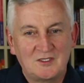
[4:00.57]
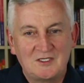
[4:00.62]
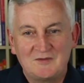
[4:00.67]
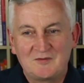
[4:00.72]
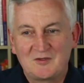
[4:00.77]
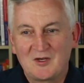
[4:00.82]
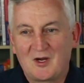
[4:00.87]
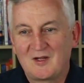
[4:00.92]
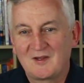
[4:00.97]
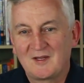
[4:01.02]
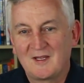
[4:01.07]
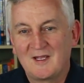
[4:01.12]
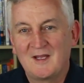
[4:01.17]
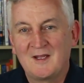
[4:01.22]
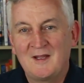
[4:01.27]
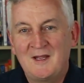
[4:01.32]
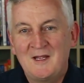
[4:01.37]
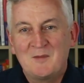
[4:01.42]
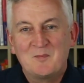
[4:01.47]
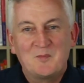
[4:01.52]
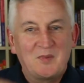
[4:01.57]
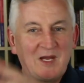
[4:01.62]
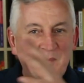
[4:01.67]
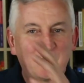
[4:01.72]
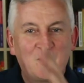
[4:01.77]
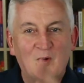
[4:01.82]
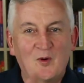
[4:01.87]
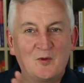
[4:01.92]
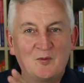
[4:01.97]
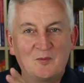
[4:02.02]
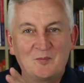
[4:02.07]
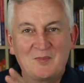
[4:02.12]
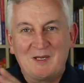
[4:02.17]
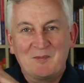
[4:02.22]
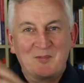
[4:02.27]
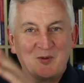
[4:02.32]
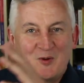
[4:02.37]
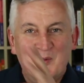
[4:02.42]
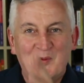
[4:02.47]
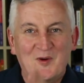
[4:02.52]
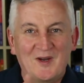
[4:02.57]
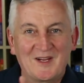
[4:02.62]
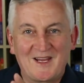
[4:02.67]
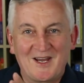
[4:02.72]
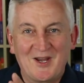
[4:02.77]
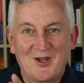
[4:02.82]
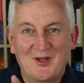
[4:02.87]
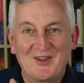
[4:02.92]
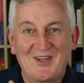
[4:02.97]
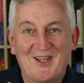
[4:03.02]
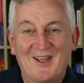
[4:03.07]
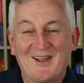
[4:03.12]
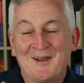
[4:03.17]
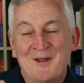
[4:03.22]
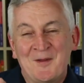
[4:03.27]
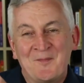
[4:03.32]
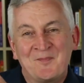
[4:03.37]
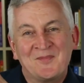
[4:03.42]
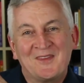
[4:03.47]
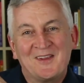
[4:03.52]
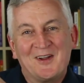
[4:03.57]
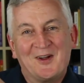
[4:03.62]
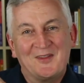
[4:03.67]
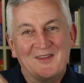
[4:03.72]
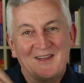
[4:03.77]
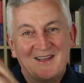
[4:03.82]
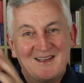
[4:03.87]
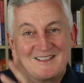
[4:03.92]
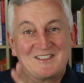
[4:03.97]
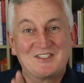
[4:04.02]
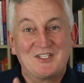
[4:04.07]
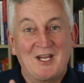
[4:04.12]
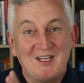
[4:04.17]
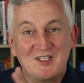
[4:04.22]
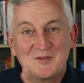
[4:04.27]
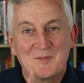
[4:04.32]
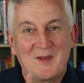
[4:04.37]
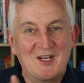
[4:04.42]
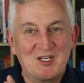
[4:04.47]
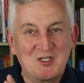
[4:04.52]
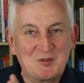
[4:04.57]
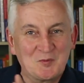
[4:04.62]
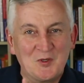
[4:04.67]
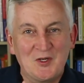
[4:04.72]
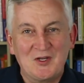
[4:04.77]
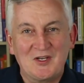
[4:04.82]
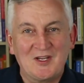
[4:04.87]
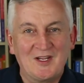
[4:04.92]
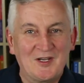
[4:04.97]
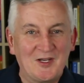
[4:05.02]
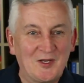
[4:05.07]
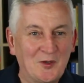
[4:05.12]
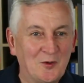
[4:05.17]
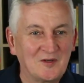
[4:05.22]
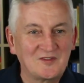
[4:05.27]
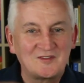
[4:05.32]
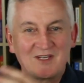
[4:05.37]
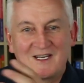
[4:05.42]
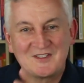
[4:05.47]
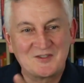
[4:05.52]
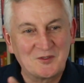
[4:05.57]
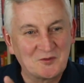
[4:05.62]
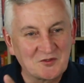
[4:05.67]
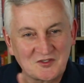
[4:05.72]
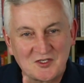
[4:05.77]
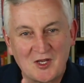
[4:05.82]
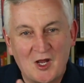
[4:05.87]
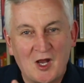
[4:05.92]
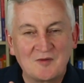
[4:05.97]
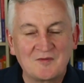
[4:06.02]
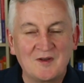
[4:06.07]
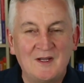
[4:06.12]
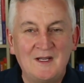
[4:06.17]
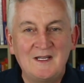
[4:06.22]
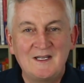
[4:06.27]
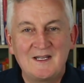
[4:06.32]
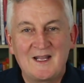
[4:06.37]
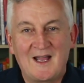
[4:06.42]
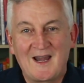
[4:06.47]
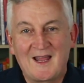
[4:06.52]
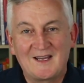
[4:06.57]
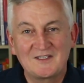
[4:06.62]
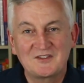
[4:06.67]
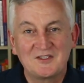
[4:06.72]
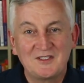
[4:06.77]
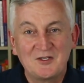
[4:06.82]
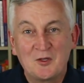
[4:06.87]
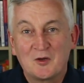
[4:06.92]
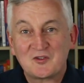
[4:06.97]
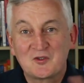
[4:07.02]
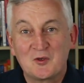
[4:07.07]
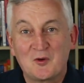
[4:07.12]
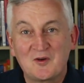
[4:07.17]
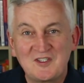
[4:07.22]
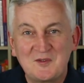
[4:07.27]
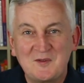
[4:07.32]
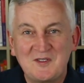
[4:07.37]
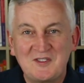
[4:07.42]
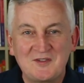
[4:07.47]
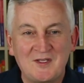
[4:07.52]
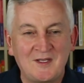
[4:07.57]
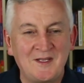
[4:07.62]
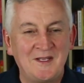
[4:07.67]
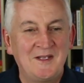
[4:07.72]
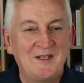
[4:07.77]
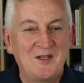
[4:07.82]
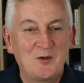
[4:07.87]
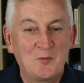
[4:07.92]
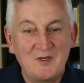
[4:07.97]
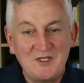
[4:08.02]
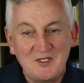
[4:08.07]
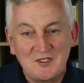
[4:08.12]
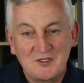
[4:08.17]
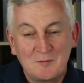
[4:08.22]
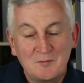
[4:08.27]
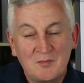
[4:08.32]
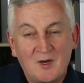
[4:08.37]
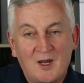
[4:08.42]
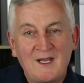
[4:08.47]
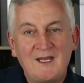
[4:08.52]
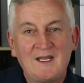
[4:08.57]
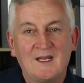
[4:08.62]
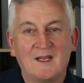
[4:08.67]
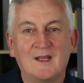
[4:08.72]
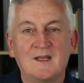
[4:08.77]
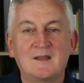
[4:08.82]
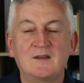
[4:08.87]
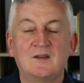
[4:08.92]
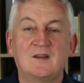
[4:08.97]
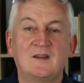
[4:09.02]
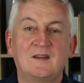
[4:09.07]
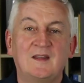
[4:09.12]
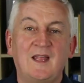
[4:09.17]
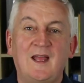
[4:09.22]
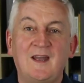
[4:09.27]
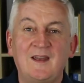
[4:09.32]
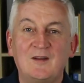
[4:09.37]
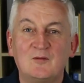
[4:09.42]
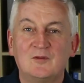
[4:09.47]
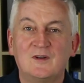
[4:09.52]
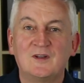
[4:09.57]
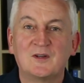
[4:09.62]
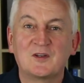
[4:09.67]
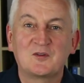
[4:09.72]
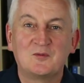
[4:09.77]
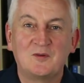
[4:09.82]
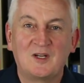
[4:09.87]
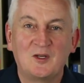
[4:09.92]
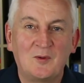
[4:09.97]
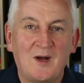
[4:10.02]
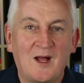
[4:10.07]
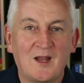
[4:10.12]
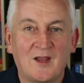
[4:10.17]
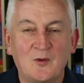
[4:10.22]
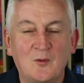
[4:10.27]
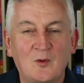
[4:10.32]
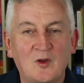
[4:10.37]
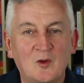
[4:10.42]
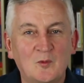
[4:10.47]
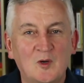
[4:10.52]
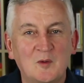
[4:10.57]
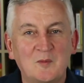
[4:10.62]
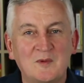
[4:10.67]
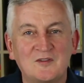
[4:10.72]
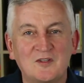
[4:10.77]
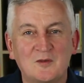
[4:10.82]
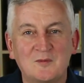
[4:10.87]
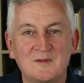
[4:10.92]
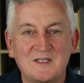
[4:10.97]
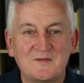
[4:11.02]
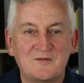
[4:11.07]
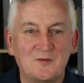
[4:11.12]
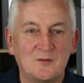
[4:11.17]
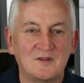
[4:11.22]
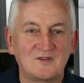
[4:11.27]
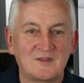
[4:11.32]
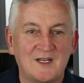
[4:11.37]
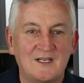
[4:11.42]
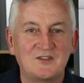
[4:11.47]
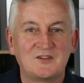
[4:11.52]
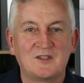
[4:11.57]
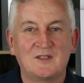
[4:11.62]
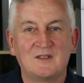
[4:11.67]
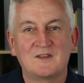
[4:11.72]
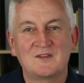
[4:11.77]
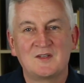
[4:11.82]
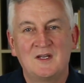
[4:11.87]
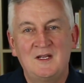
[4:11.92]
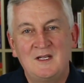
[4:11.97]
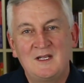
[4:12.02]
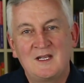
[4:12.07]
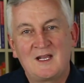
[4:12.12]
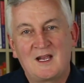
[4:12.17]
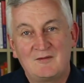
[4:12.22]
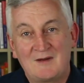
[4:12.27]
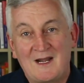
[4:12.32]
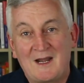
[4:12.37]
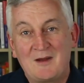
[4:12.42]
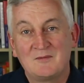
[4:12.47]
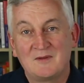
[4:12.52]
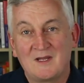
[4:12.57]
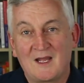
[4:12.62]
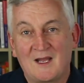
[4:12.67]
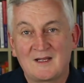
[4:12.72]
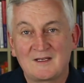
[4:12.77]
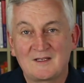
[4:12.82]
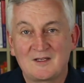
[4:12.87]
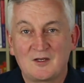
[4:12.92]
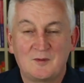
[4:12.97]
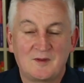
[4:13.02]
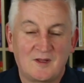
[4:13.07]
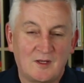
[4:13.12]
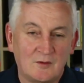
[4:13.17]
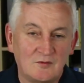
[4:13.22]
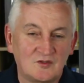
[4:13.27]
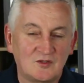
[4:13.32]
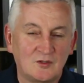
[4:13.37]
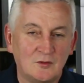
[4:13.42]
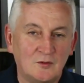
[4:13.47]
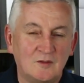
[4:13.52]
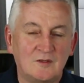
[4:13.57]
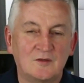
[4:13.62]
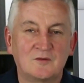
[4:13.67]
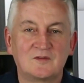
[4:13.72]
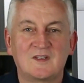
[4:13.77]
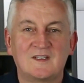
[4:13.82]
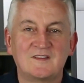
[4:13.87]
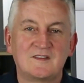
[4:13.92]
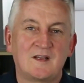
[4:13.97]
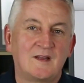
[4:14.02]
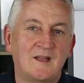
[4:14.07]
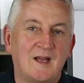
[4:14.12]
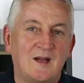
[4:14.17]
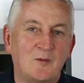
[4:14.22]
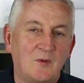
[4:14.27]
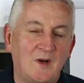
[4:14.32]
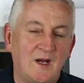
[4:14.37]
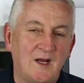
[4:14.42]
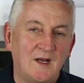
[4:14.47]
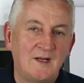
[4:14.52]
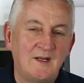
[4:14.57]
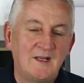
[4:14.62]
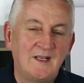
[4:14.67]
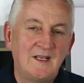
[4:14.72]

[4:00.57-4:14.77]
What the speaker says: you've got the people working on the change management and the organizational stuff, and actually not talking to each other. When you combine it, then it works really well. And all the work we've done with different organizations around that, with O2 and organizations like that, where